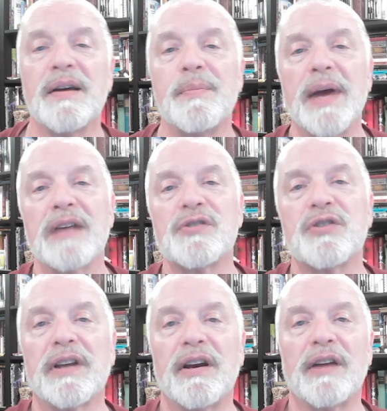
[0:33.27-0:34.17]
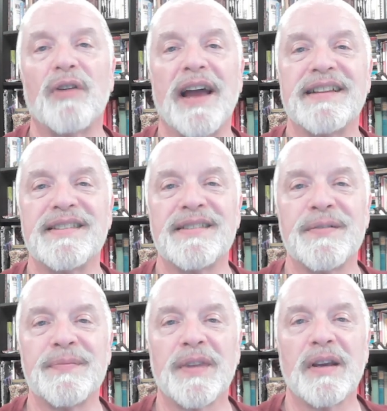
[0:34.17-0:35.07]
Pastor Gary writes,
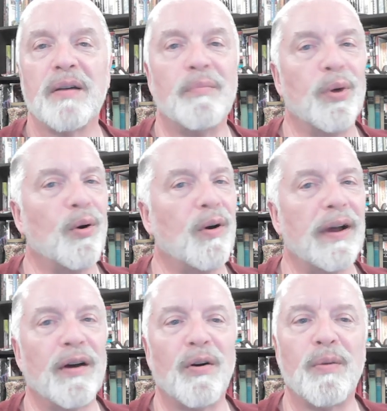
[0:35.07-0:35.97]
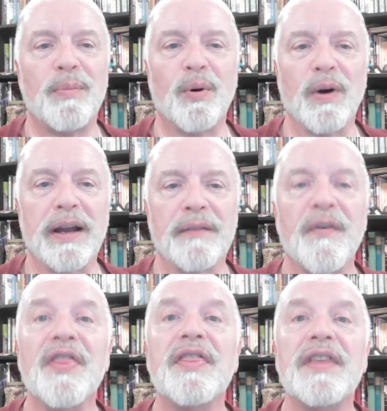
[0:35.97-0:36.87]
Boy, oh boy,
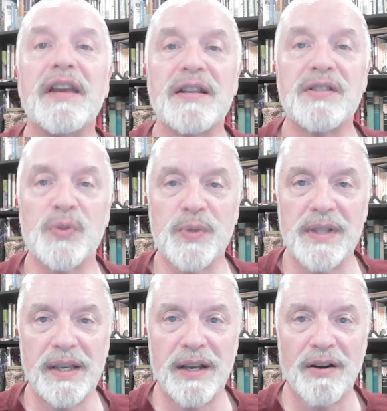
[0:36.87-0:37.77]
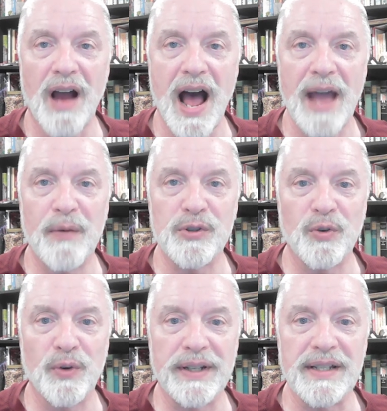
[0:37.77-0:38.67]
this was the year I was
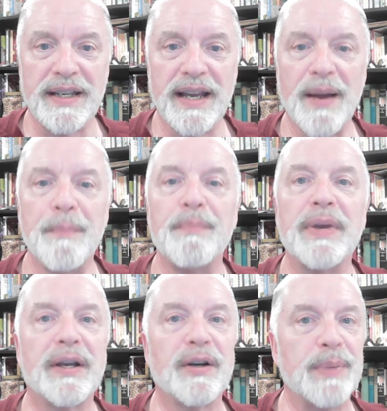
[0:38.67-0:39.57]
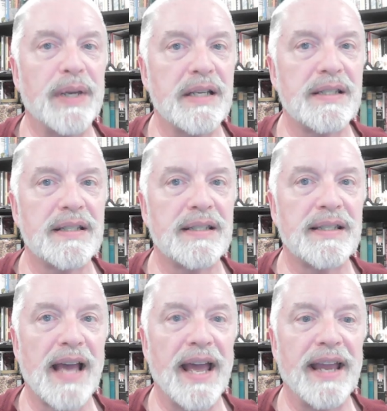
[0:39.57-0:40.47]
going to get a bigger piece to
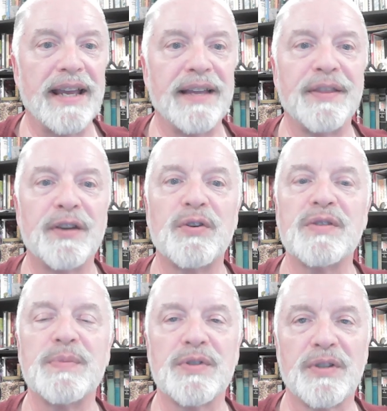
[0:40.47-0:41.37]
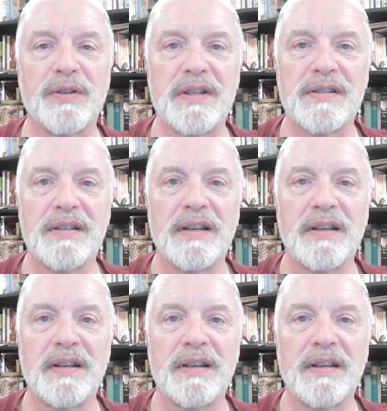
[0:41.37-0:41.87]
say in the Christmas service.